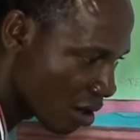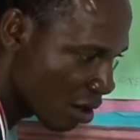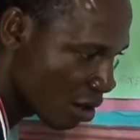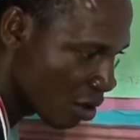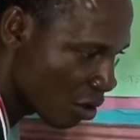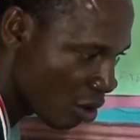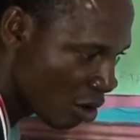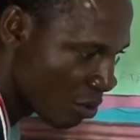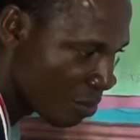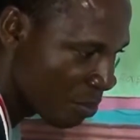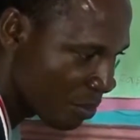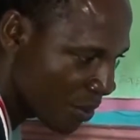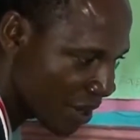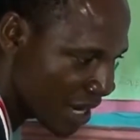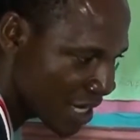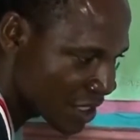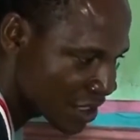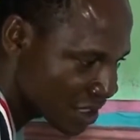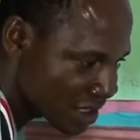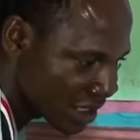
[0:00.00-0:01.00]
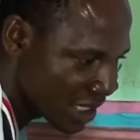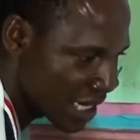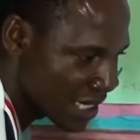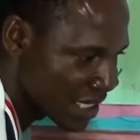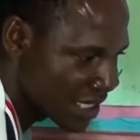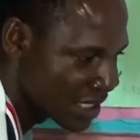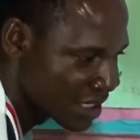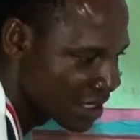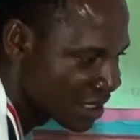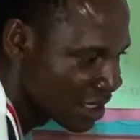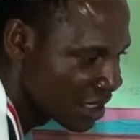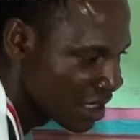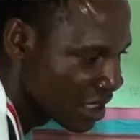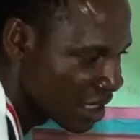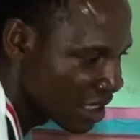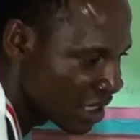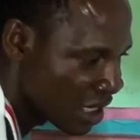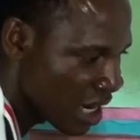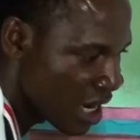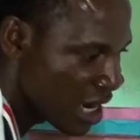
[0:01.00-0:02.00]
compressed like this.
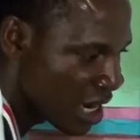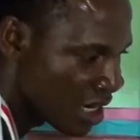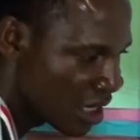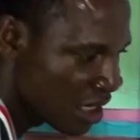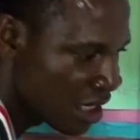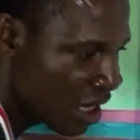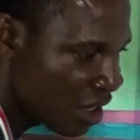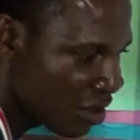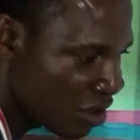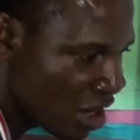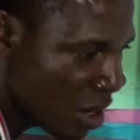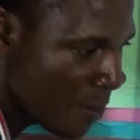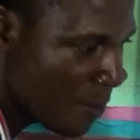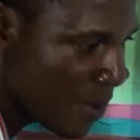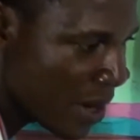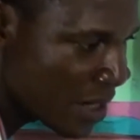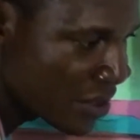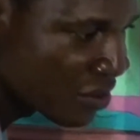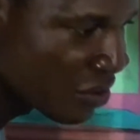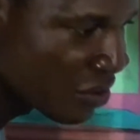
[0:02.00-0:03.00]
Now another part